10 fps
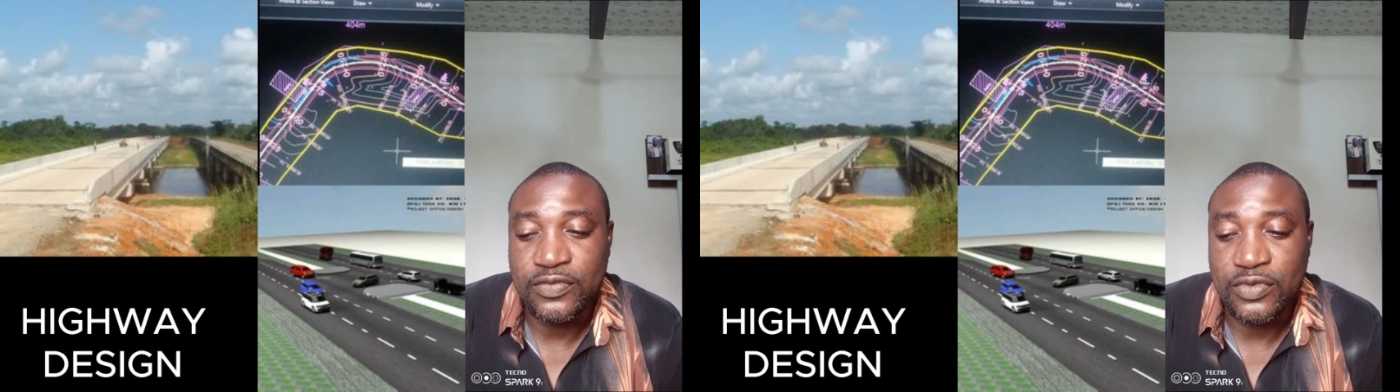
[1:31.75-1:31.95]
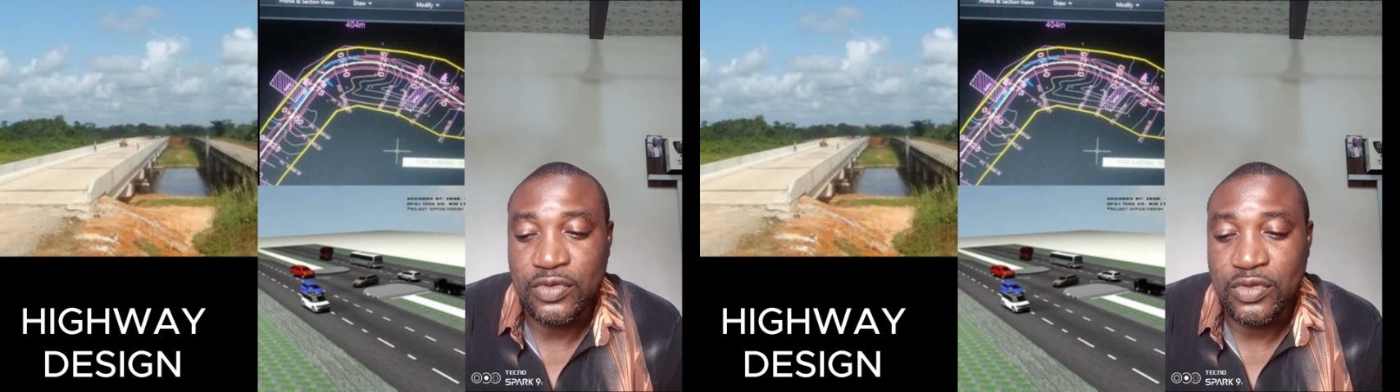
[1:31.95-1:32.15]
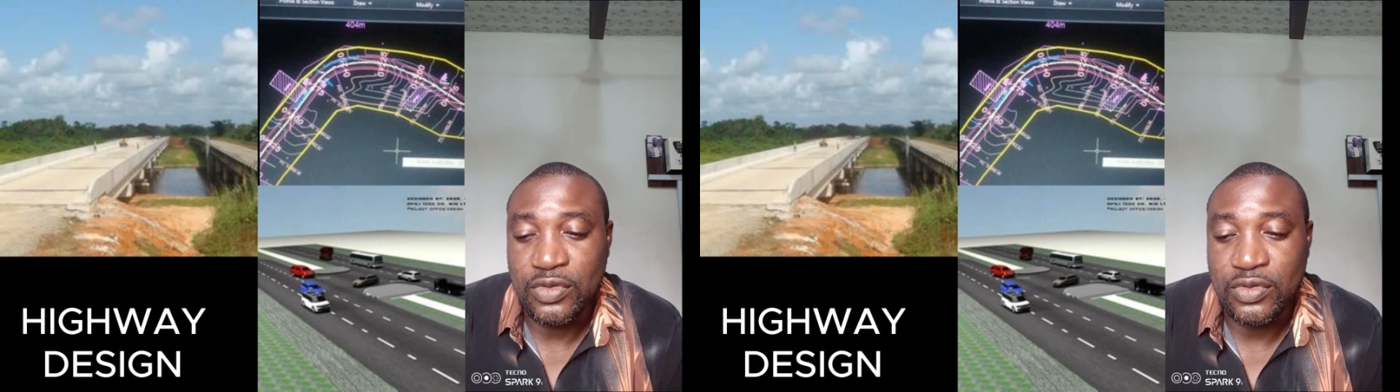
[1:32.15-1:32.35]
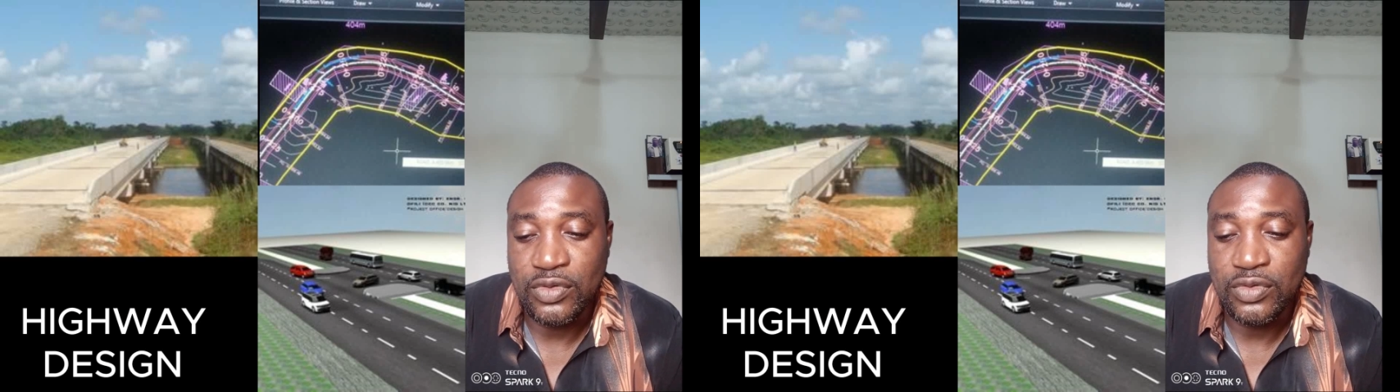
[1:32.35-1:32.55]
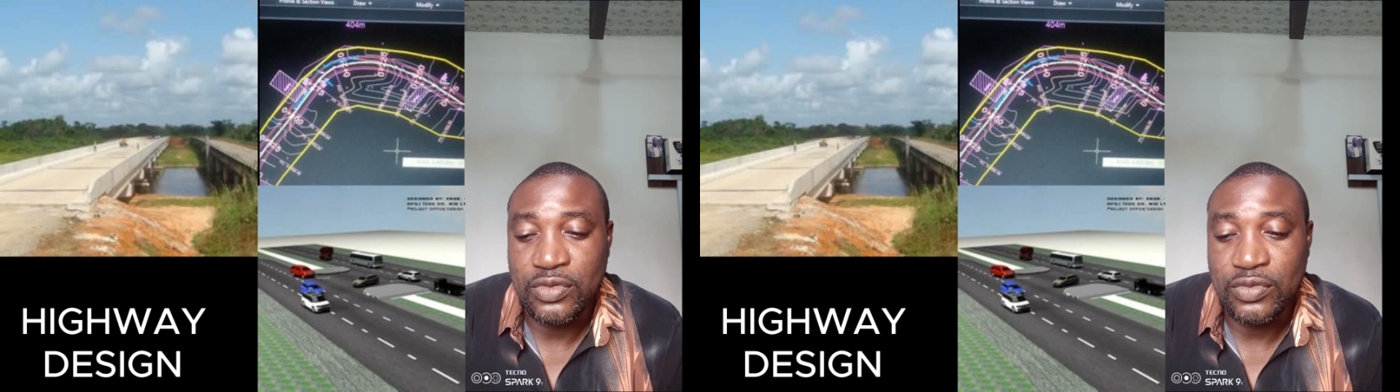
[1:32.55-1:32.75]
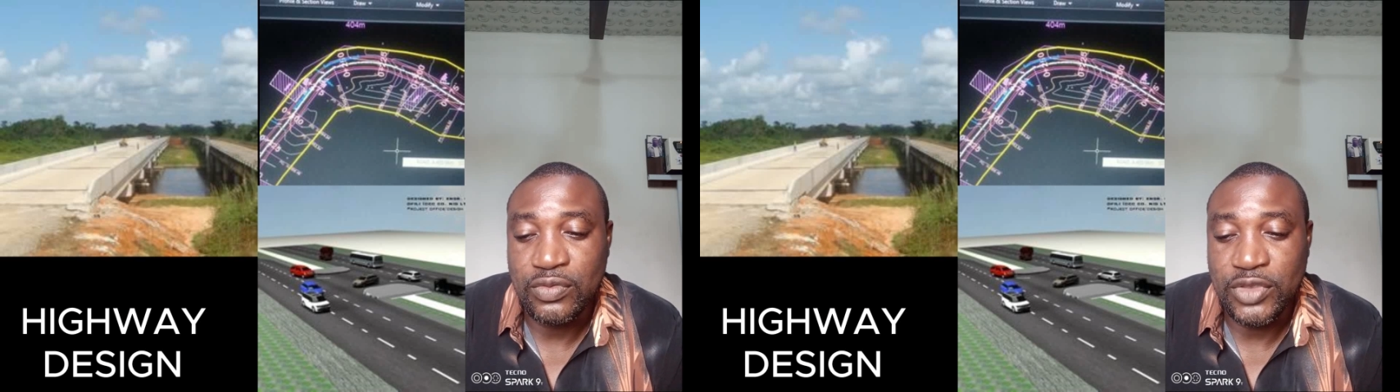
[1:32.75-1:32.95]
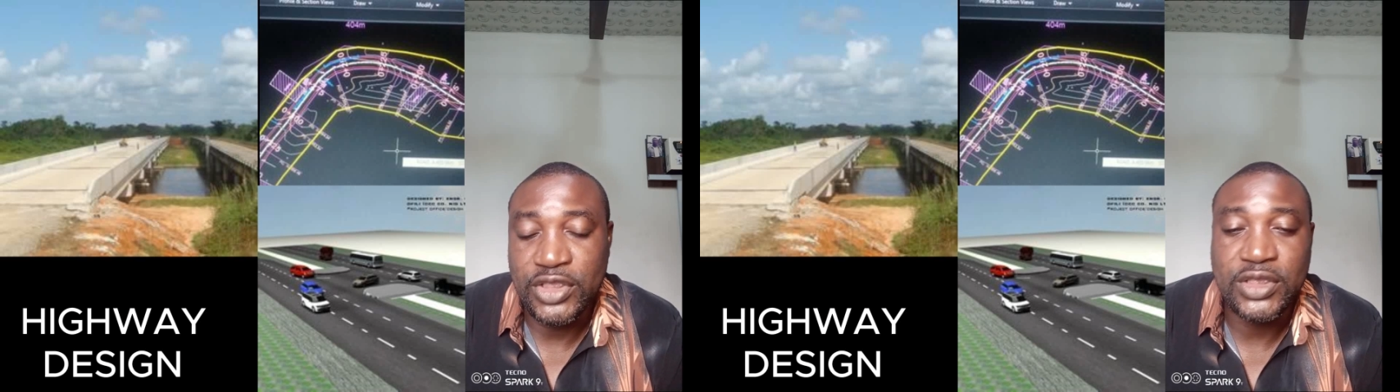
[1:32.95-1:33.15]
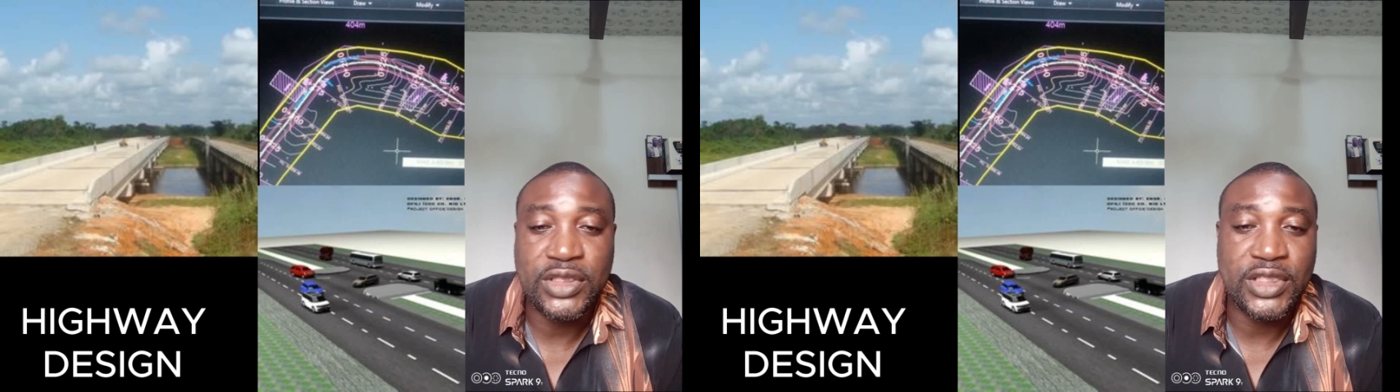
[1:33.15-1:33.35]
for
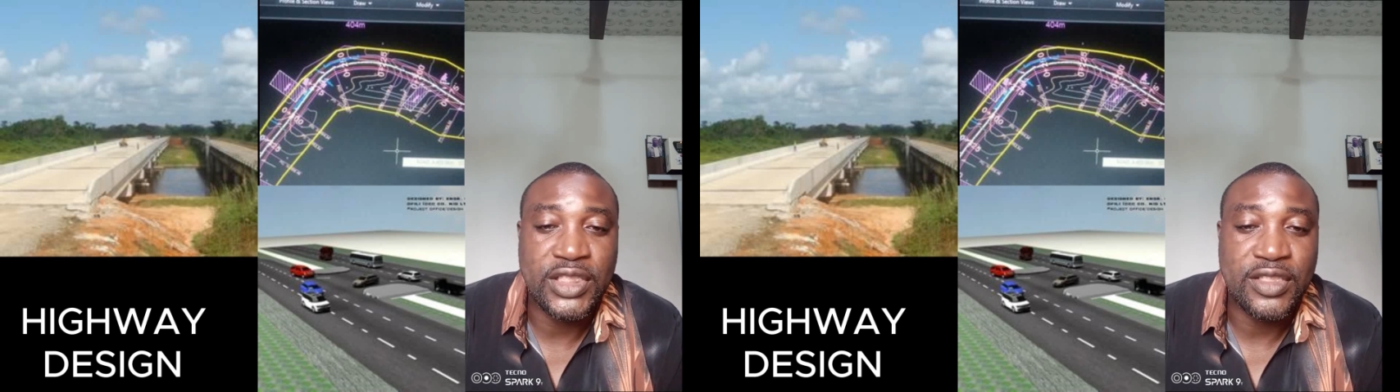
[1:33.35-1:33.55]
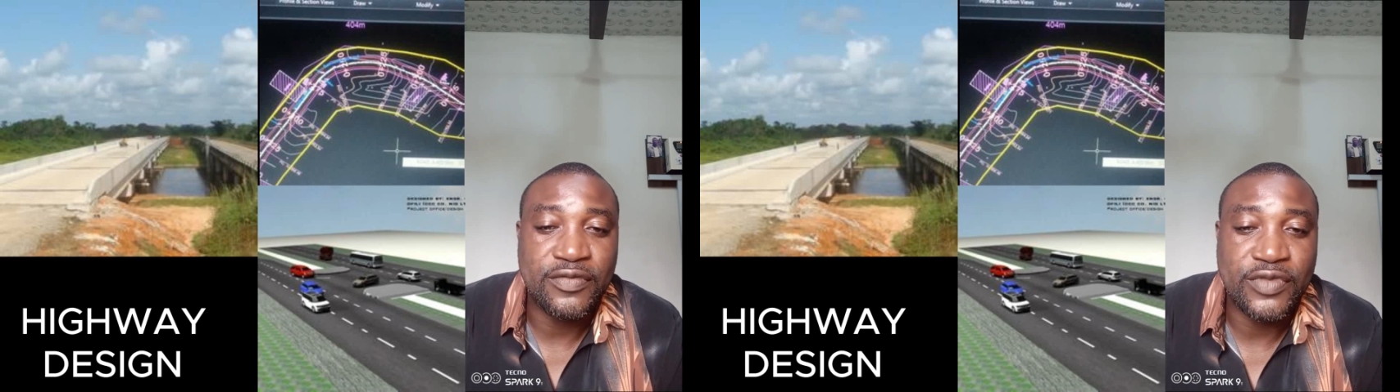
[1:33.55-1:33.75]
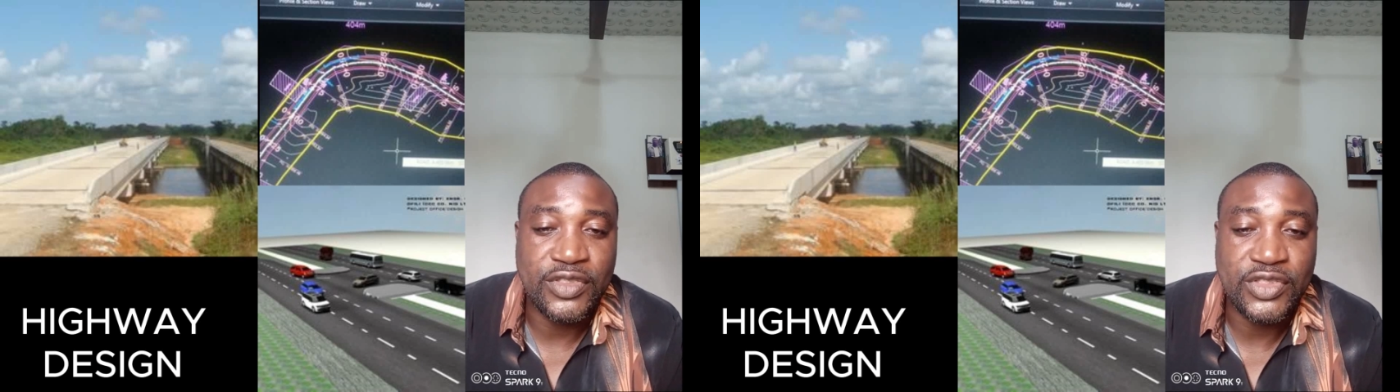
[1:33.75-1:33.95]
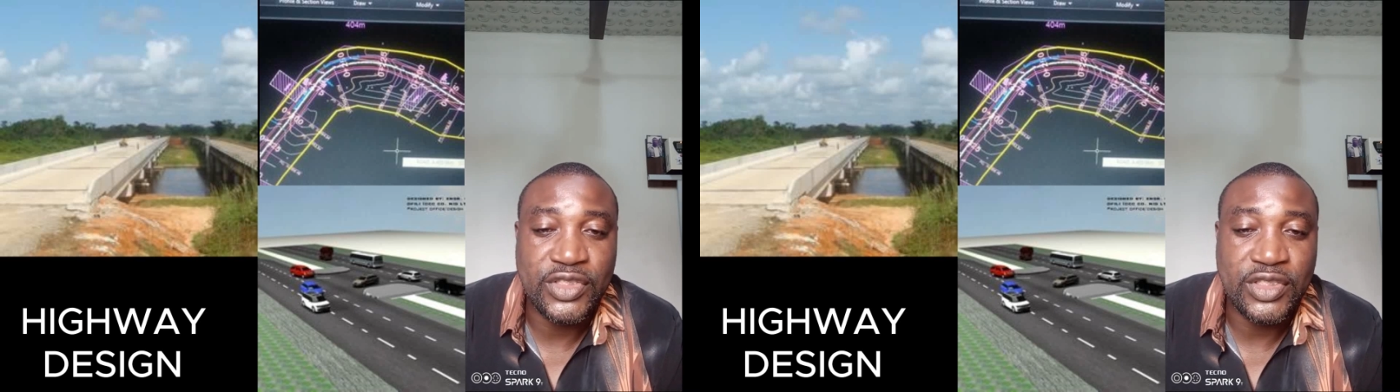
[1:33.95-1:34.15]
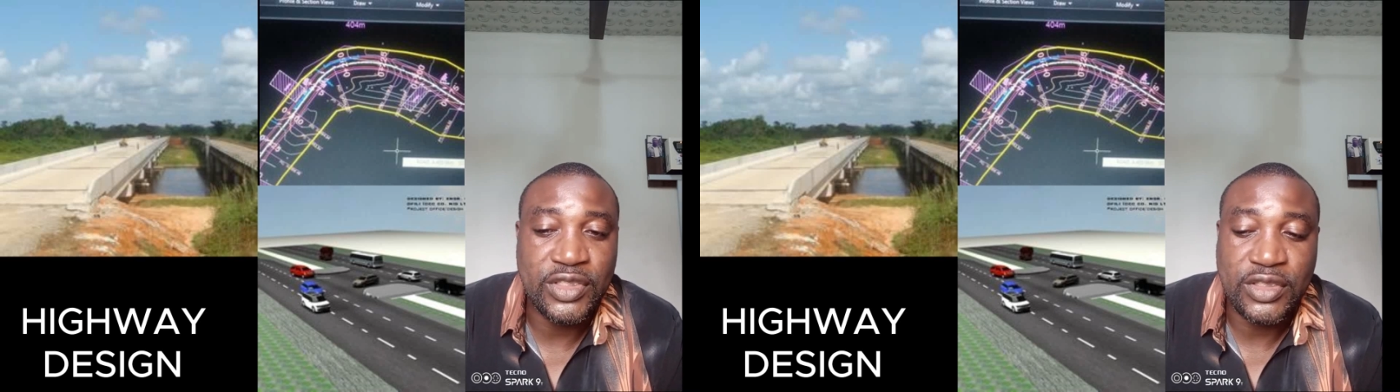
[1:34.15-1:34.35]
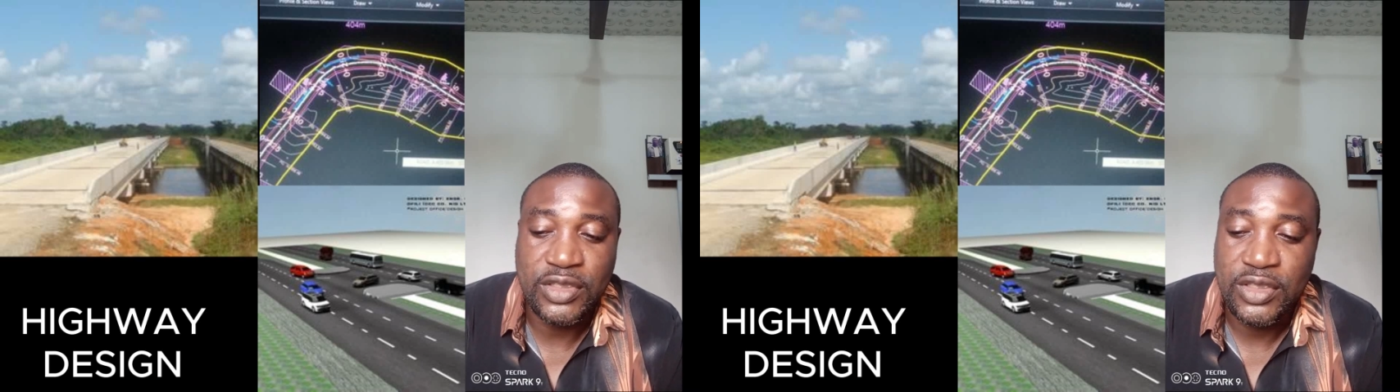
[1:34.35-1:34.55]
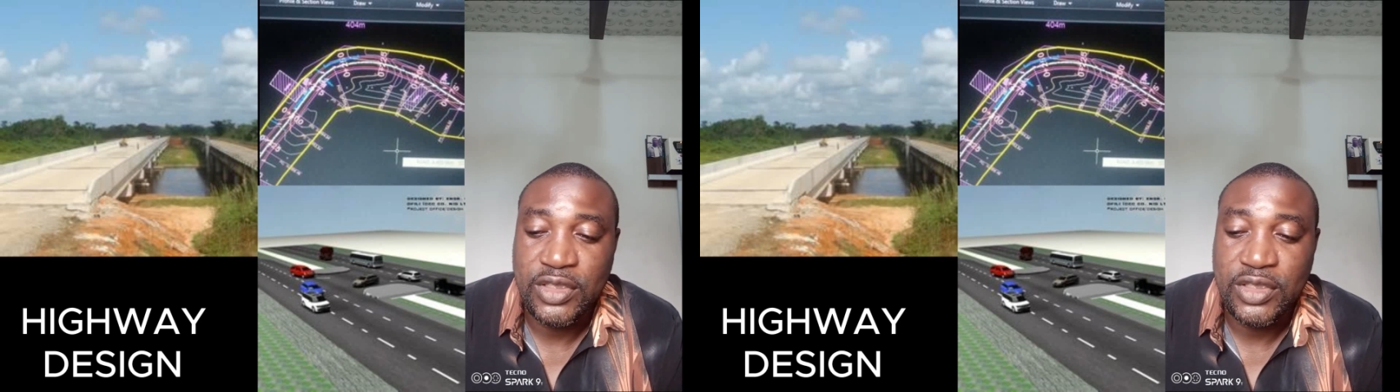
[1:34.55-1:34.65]
which they have see